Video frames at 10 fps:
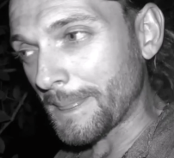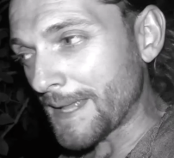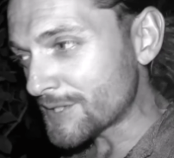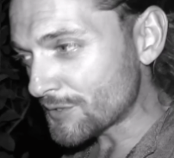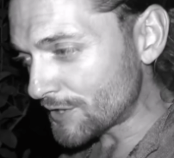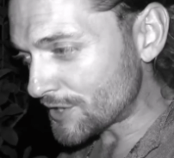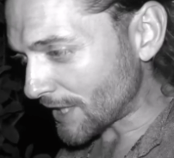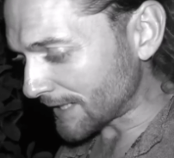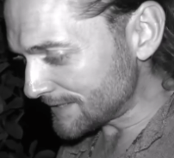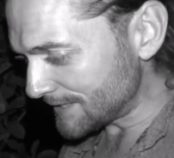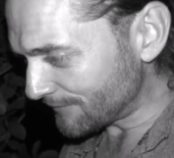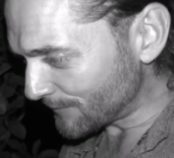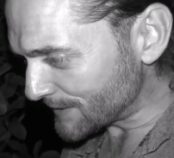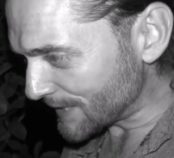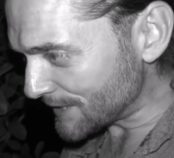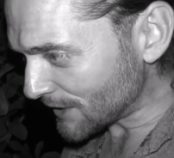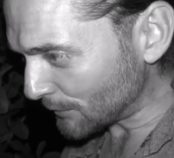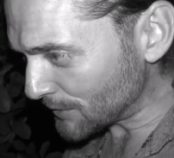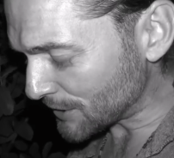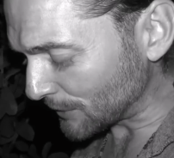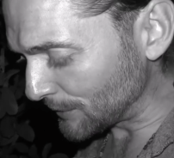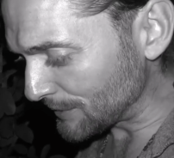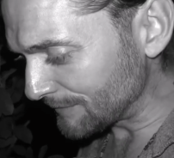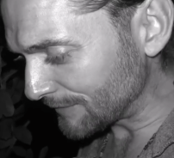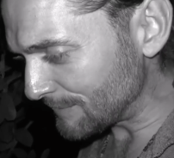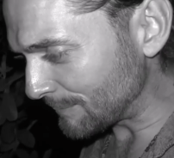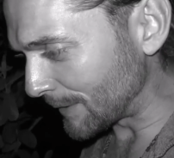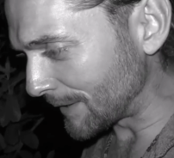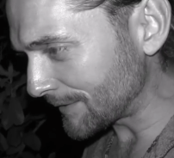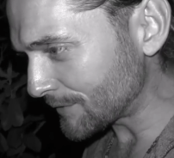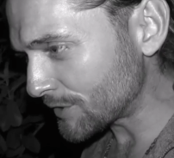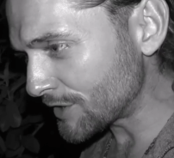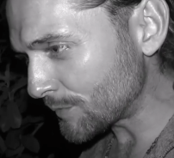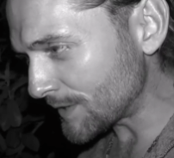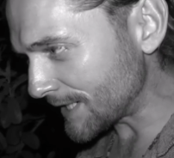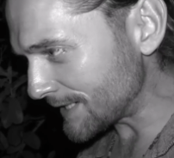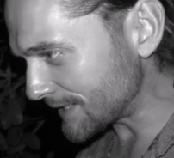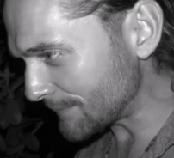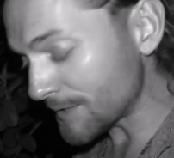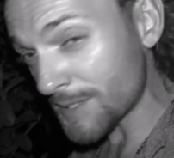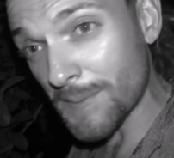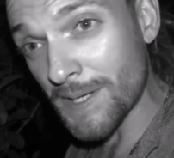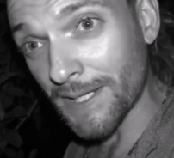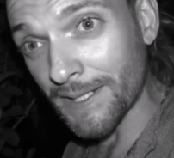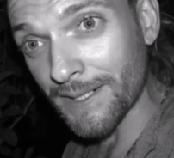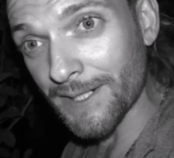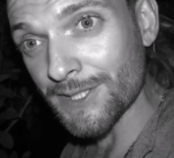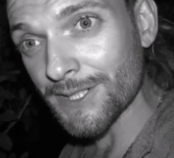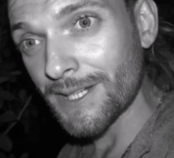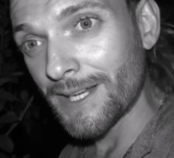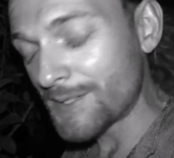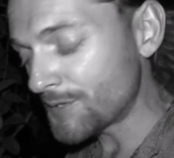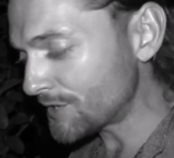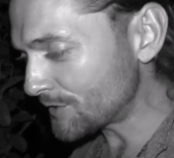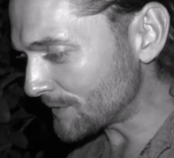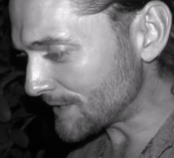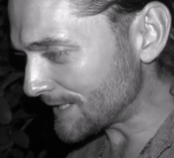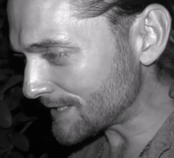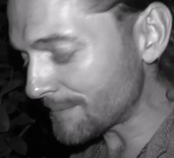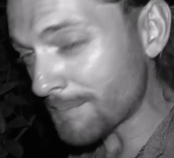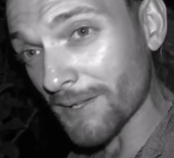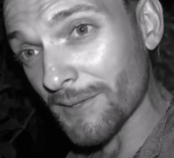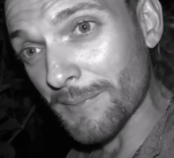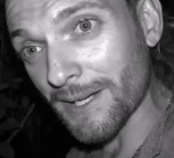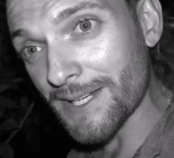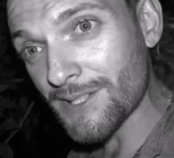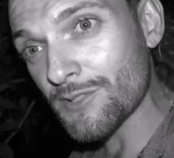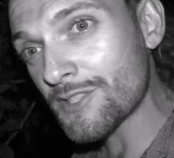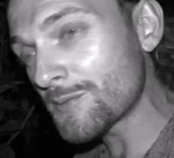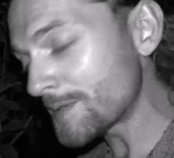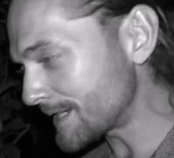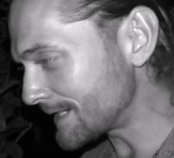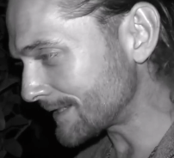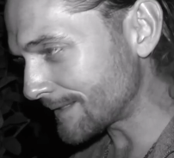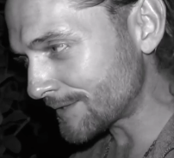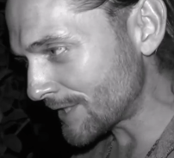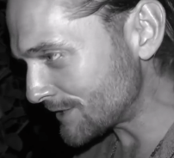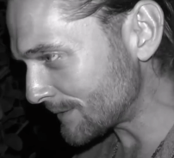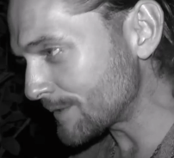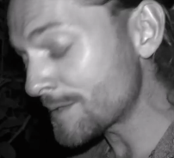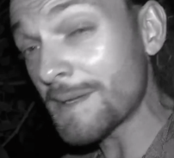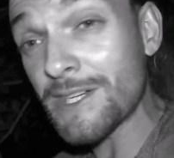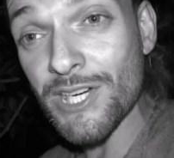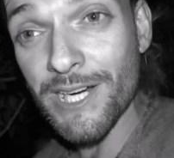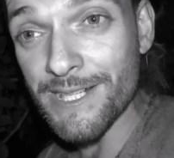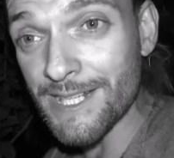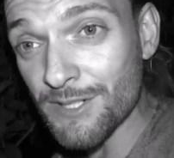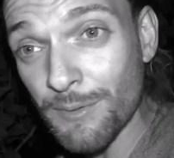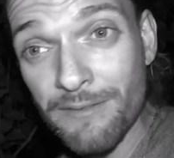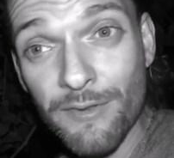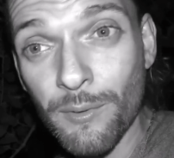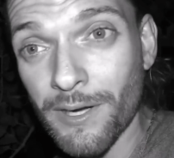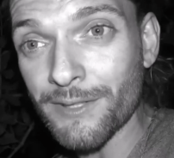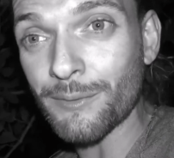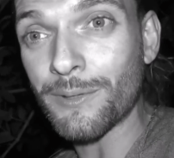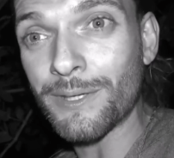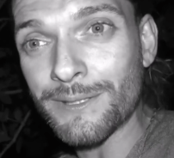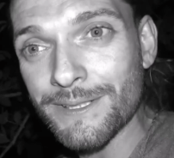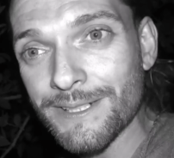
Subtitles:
Is there a chance if we teach our children from birth, just as we teach them to speak English, just as we teach them mathematics, just as we teach them to speak Chinese, wherever you are in the world,